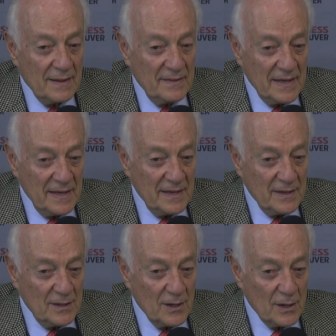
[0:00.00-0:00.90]

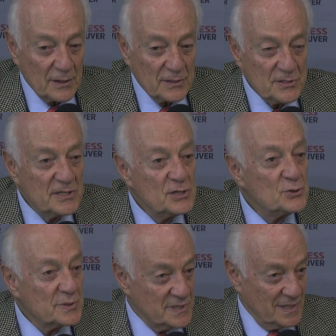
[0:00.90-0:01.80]
the
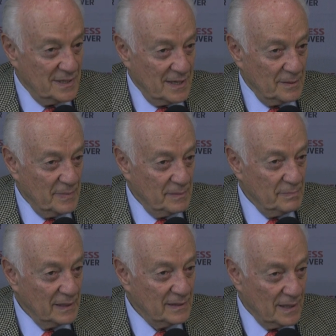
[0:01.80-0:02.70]
constituency that had been
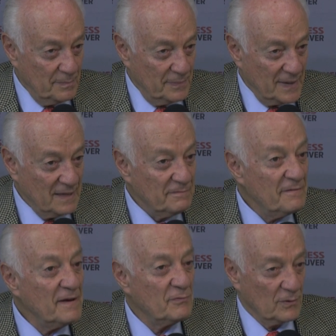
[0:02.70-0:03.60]
built up in
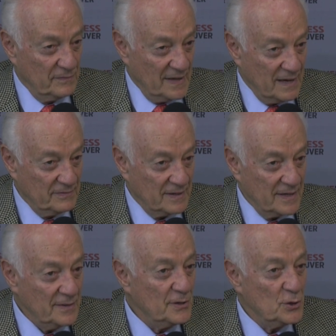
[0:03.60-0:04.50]
favor of NAFTA
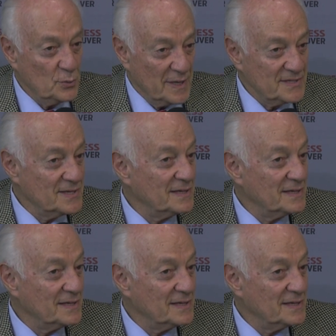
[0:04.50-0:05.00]
in the US,